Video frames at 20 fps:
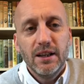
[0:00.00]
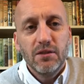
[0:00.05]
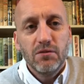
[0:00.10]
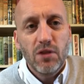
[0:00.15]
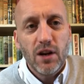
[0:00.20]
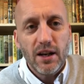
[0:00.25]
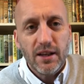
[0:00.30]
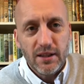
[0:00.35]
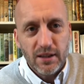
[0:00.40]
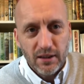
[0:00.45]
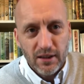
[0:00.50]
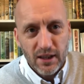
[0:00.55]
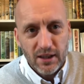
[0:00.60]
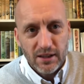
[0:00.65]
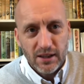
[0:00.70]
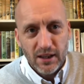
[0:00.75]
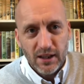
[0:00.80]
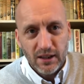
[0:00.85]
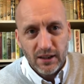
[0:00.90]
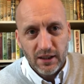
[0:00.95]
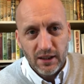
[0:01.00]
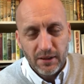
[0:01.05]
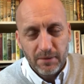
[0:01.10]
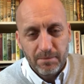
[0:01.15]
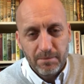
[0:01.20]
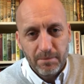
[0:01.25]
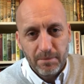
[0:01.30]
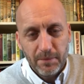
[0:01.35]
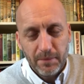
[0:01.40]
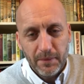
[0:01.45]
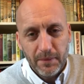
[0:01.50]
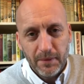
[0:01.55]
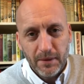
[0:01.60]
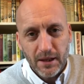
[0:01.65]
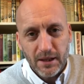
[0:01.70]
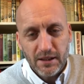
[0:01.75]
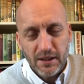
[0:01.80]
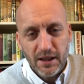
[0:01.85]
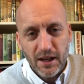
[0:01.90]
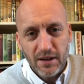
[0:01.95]
Right, that's it.
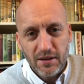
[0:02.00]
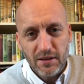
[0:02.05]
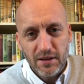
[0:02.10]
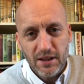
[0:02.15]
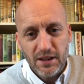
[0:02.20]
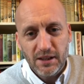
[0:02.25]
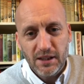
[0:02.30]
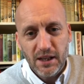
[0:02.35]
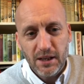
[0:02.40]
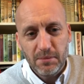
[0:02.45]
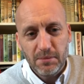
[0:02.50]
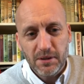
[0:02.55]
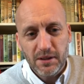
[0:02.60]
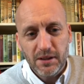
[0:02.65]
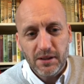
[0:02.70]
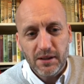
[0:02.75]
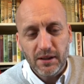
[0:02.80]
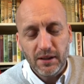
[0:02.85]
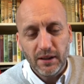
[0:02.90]
That's the end of these tips.